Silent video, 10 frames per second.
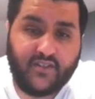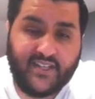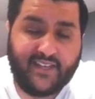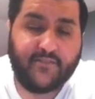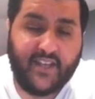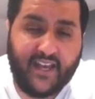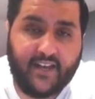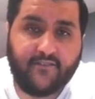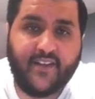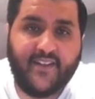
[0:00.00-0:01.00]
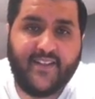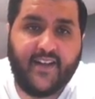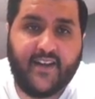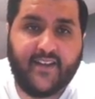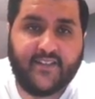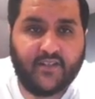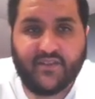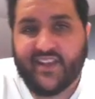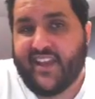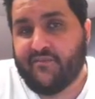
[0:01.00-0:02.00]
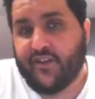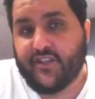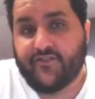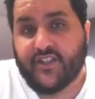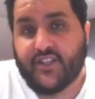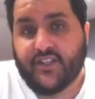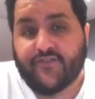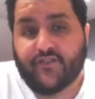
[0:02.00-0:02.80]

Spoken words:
team to have in terms of getting the most returns